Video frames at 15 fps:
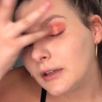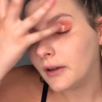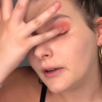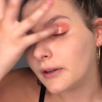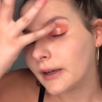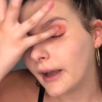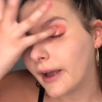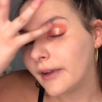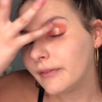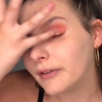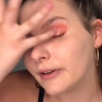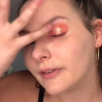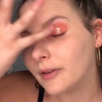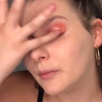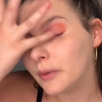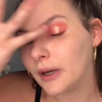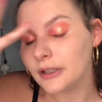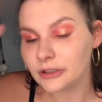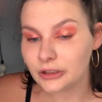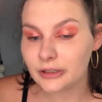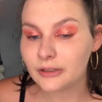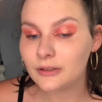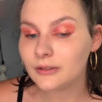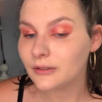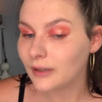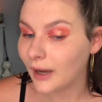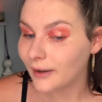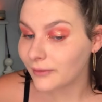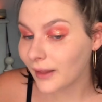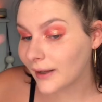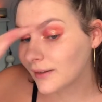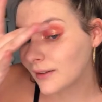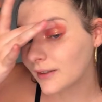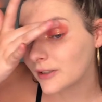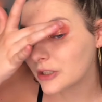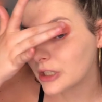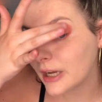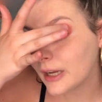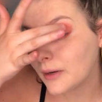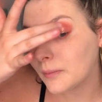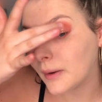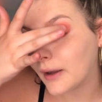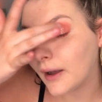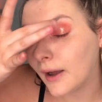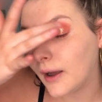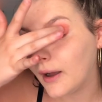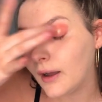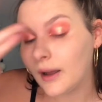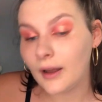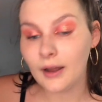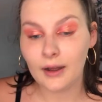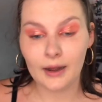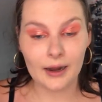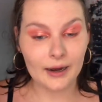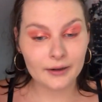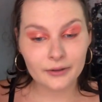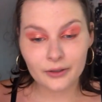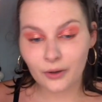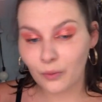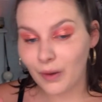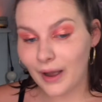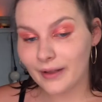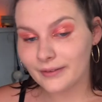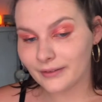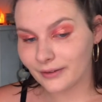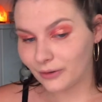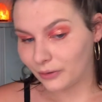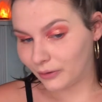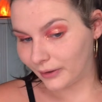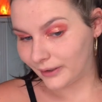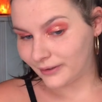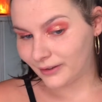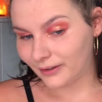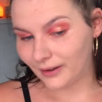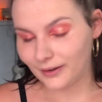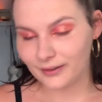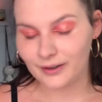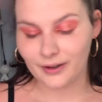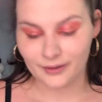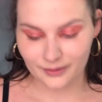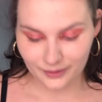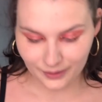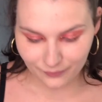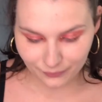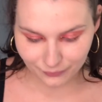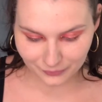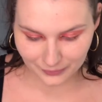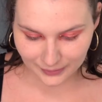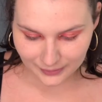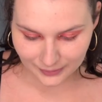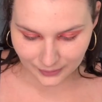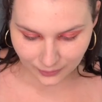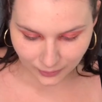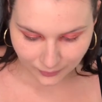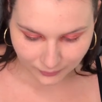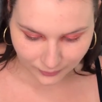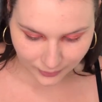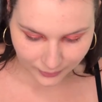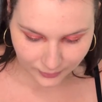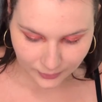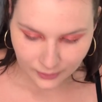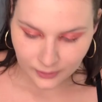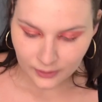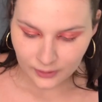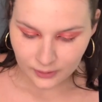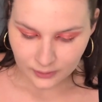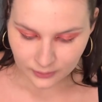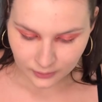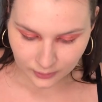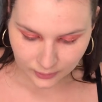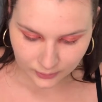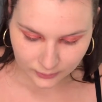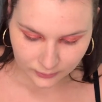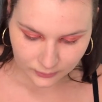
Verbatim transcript: Okay, first impression. I like this shade, but I don't know why it's so crazy like that. It's like flaking off, like, look.